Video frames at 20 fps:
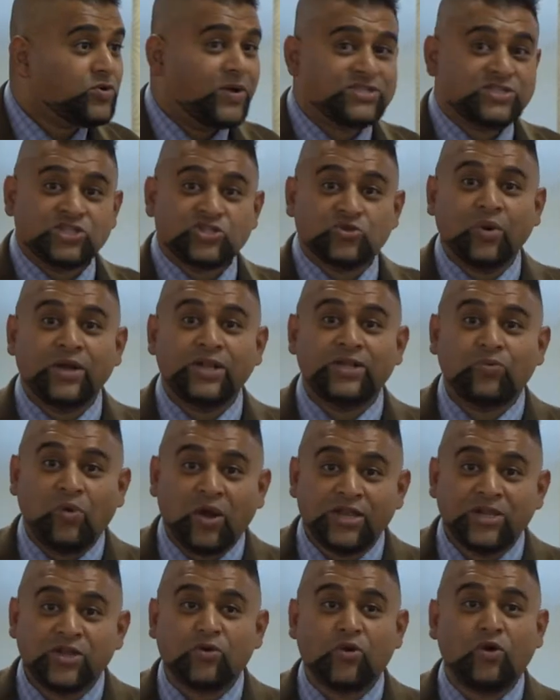as a
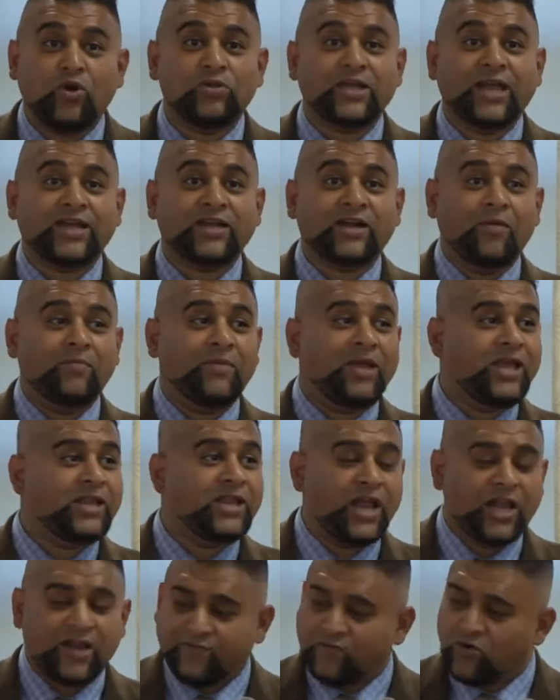21-year-old, I come in,
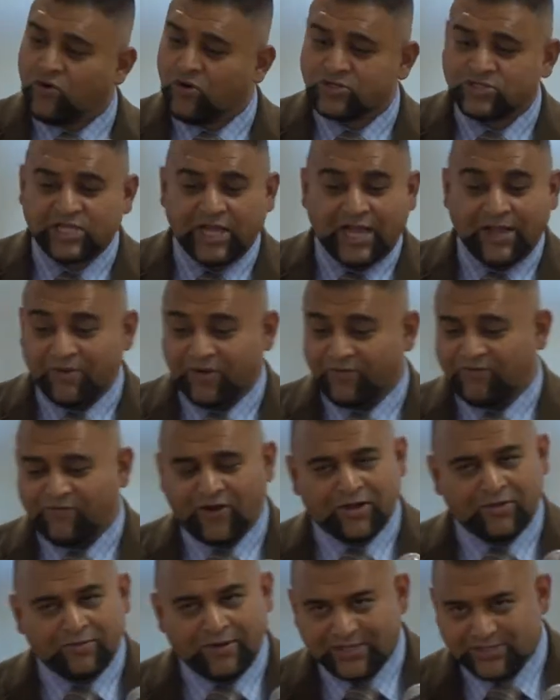and of course, I'm a
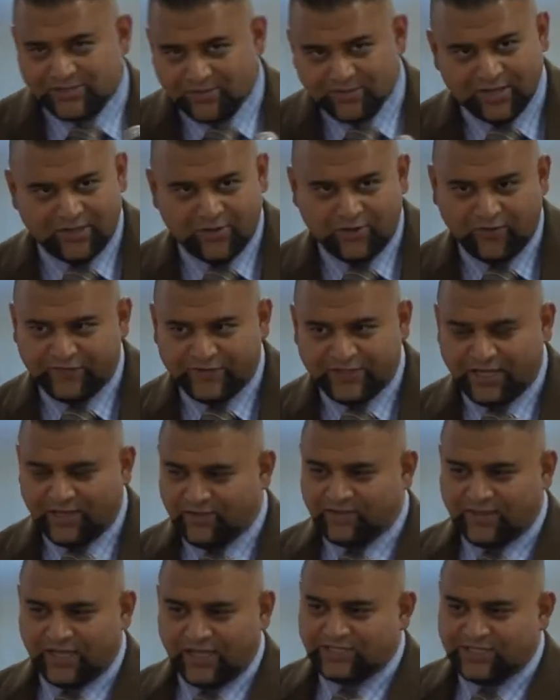fundraiser at U of T
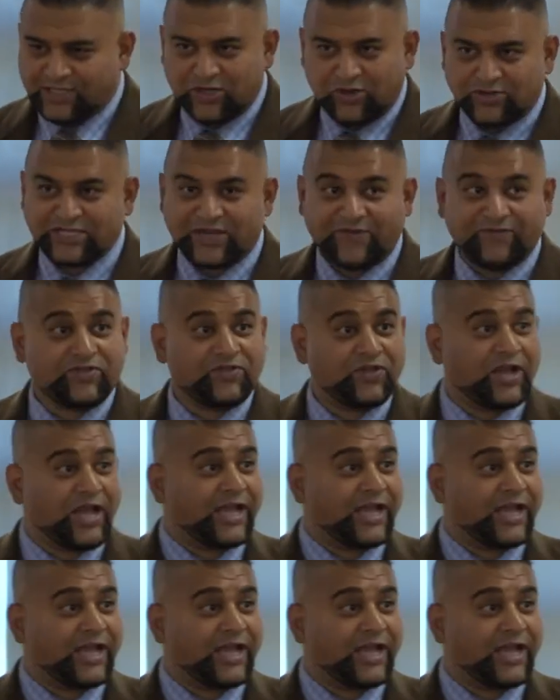and thinks he knows everything.